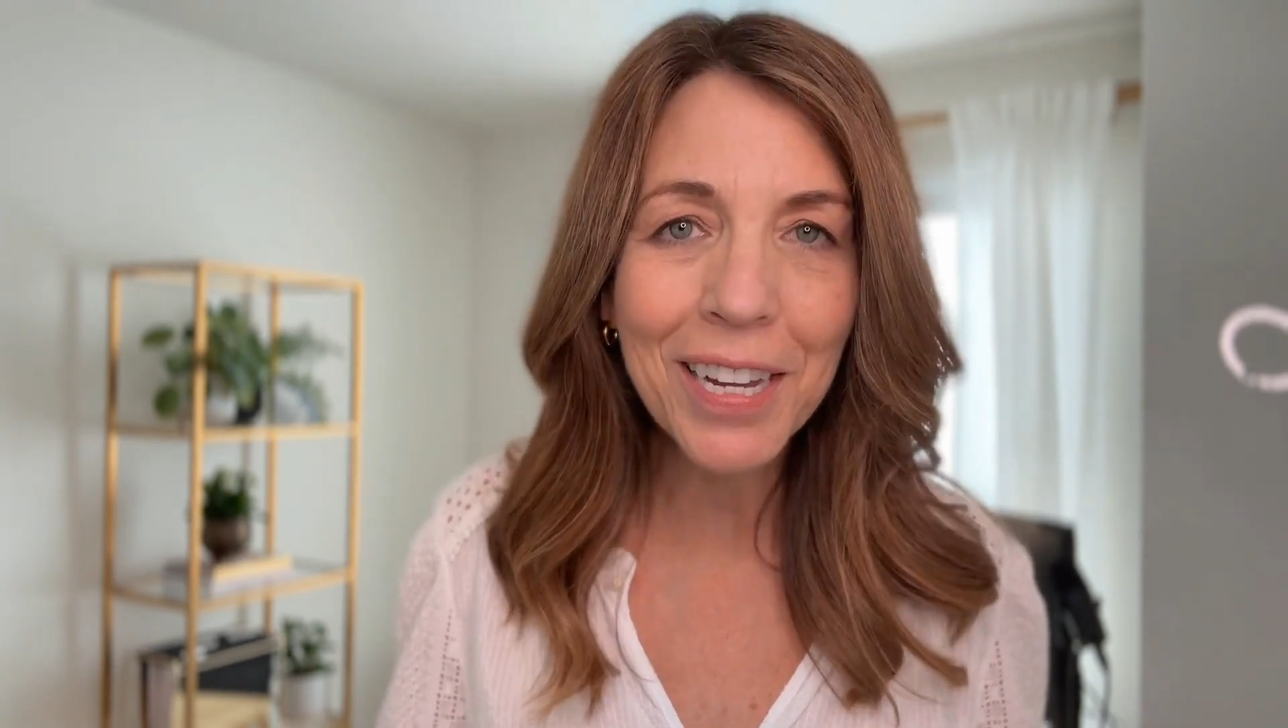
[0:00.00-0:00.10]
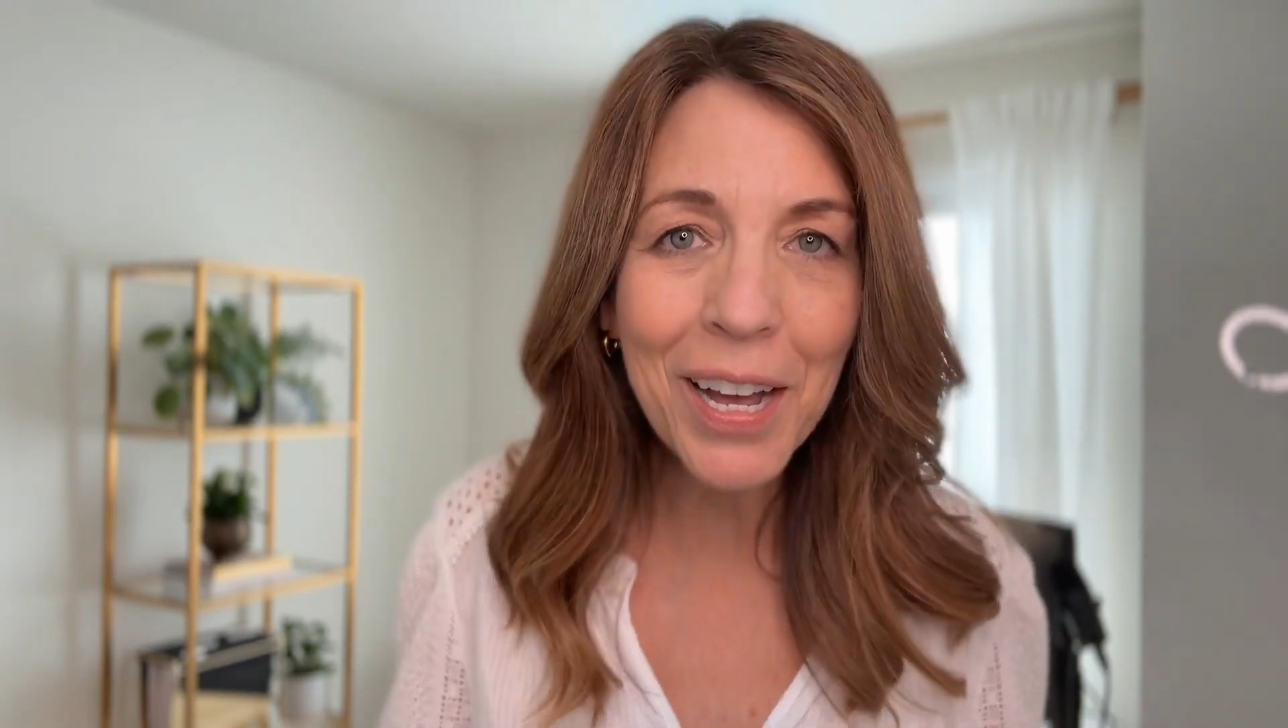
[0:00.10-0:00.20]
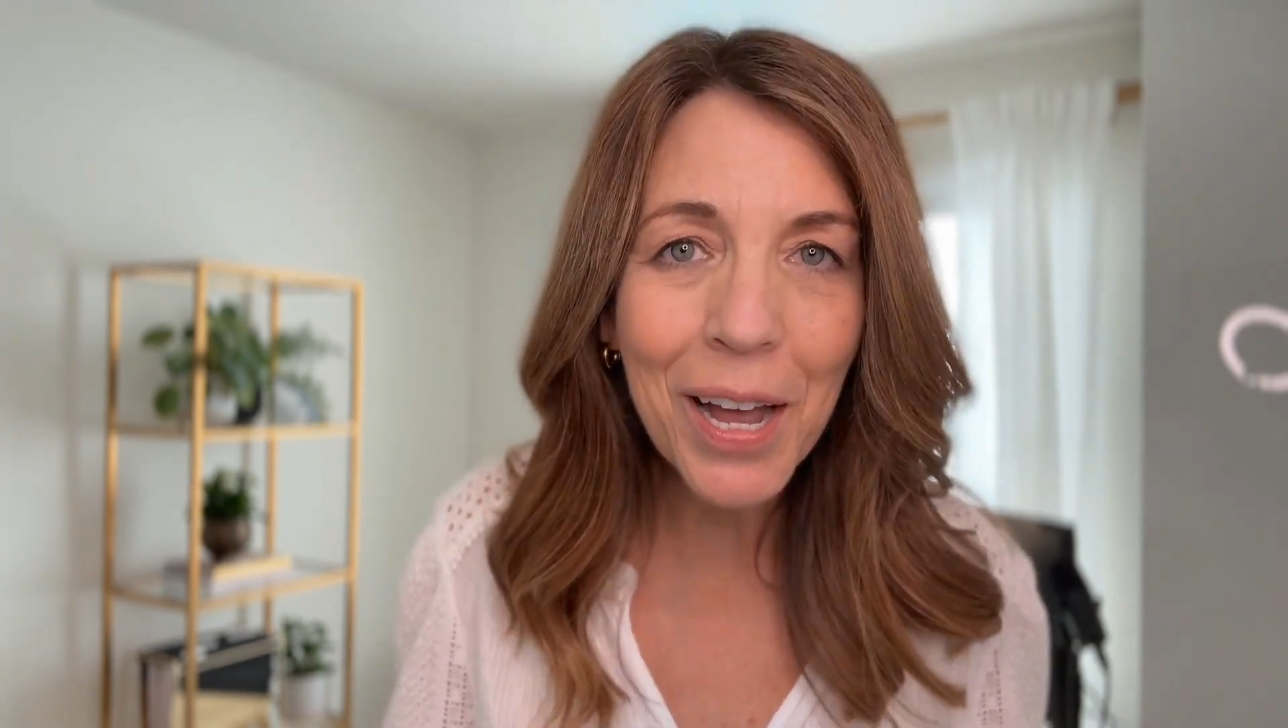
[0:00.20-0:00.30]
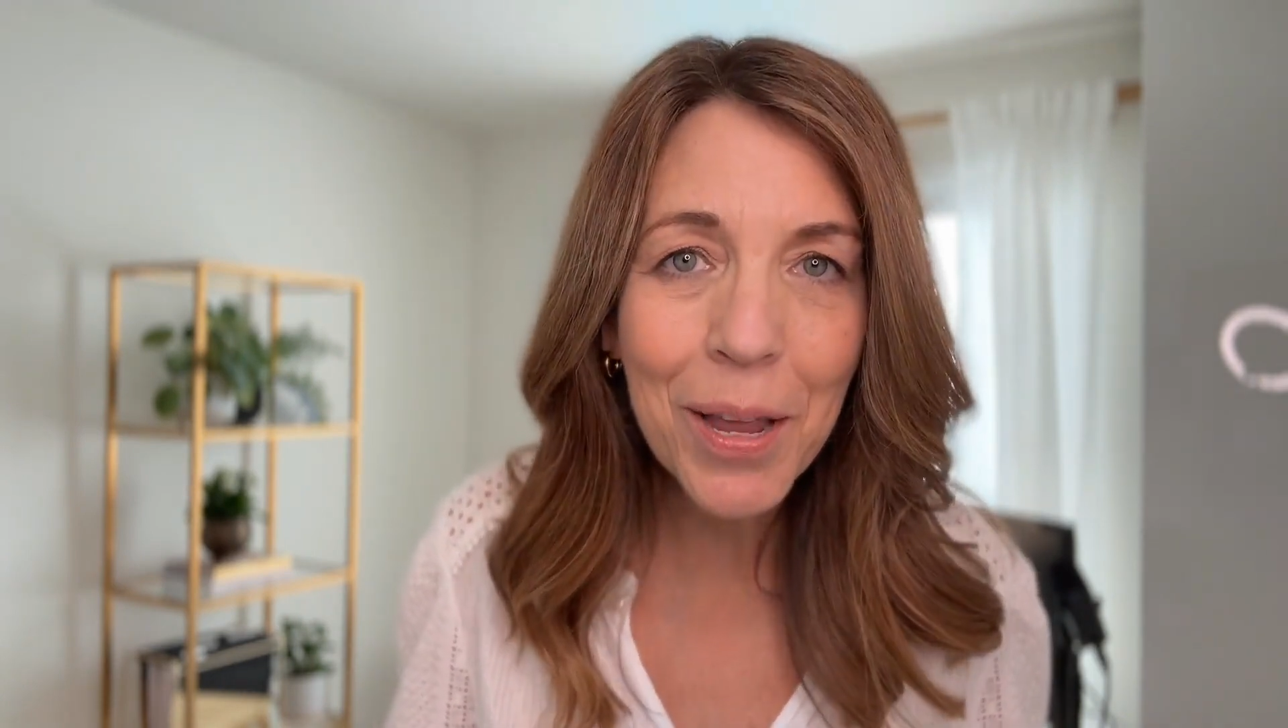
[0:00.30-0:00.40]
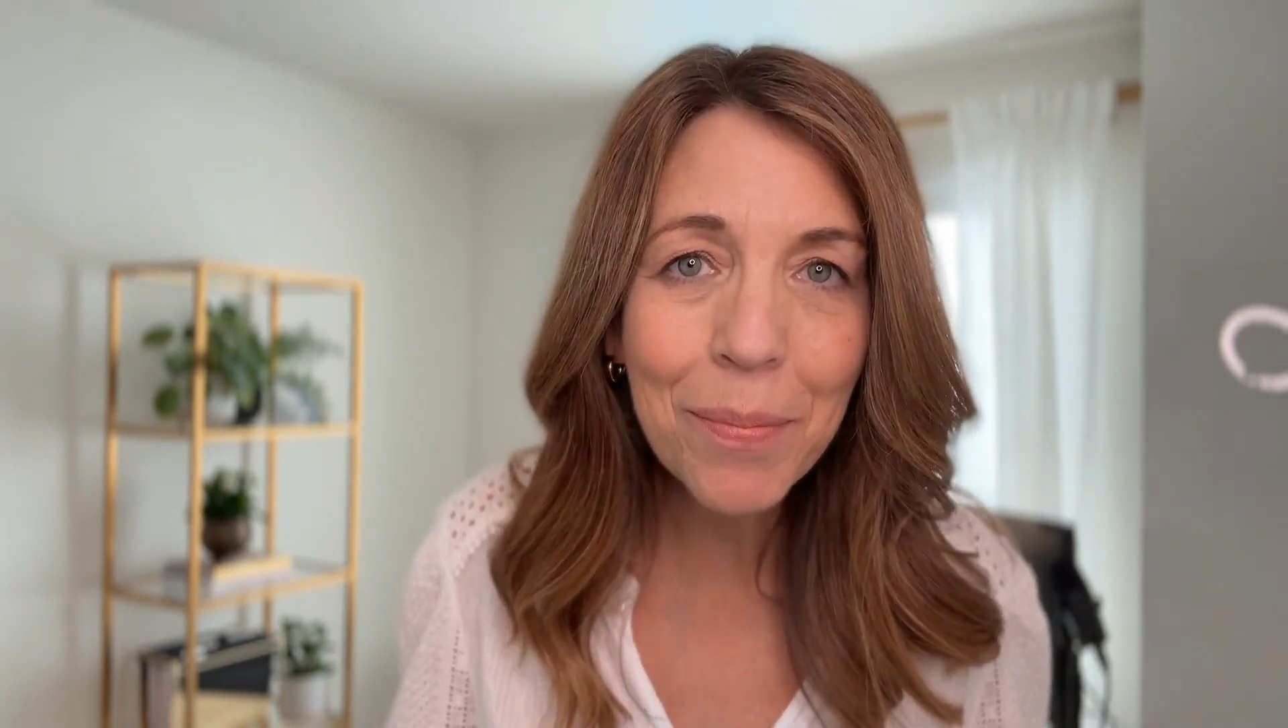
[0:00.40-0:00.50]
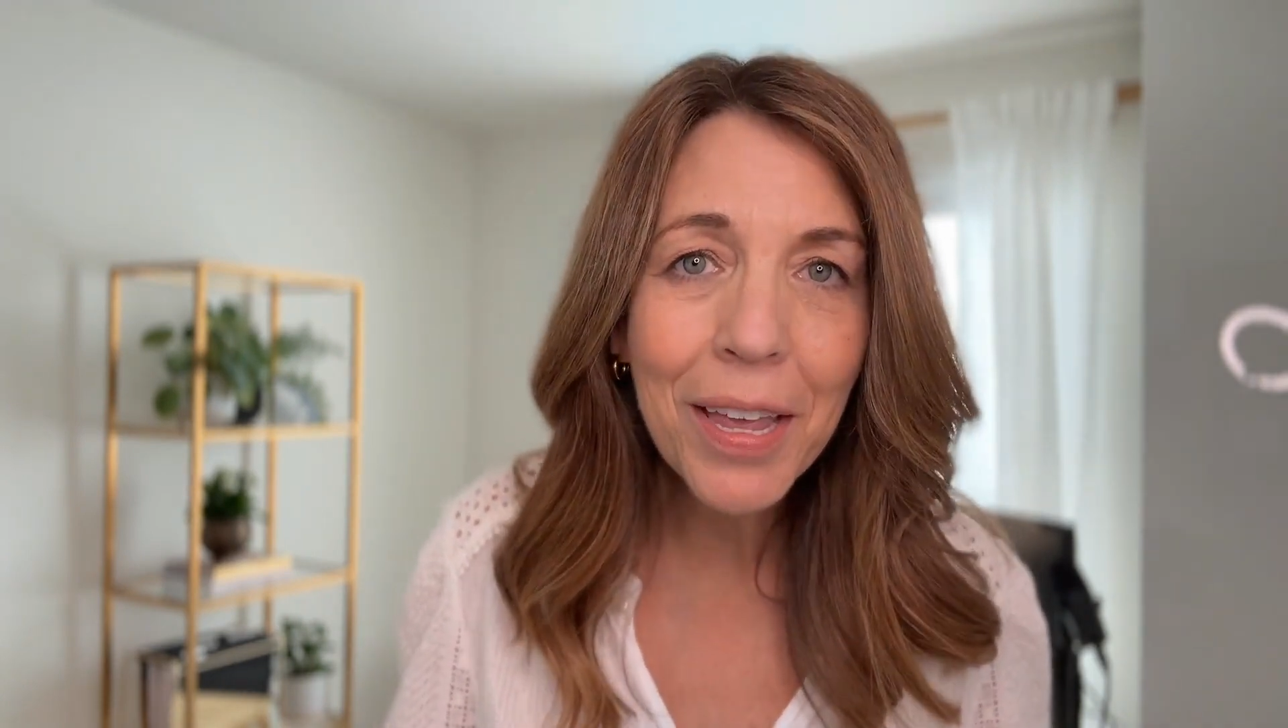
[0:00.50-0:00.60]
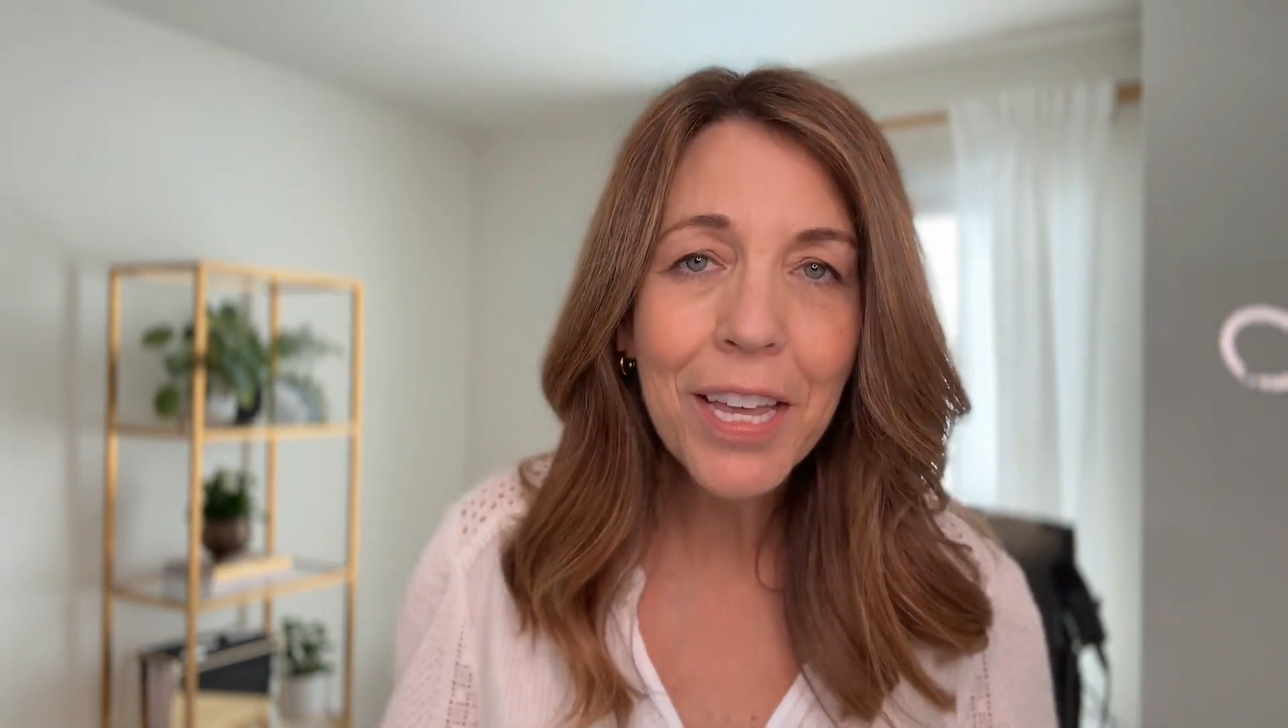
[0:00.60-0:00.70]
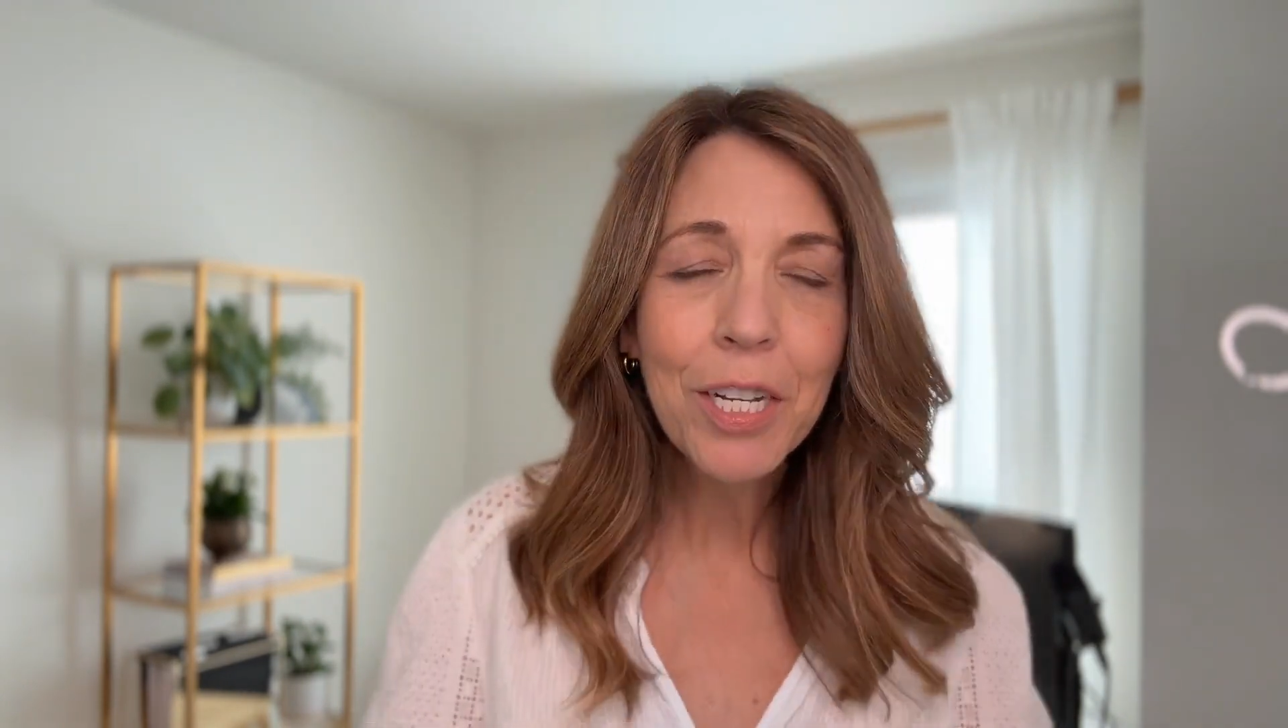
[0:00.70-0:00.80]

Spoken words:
time